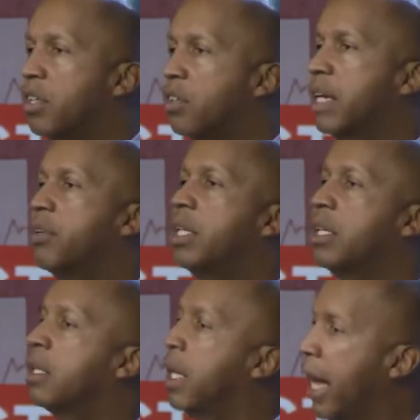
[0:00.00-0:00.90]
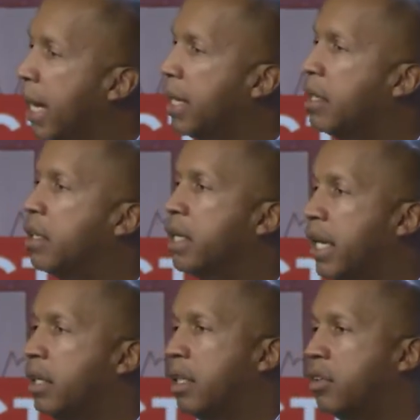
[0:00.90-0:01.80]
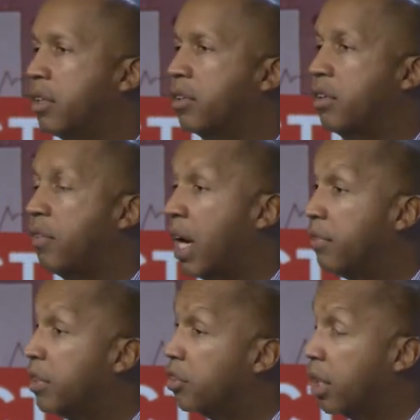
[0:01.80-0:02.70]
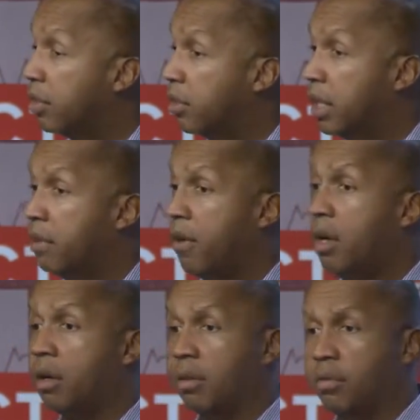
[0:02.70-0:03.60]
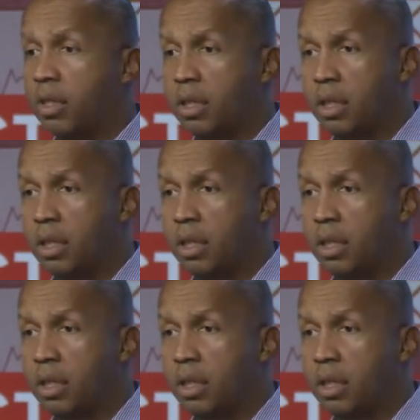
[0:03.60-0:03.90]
Slavery didn't end in 1865. It just evolved.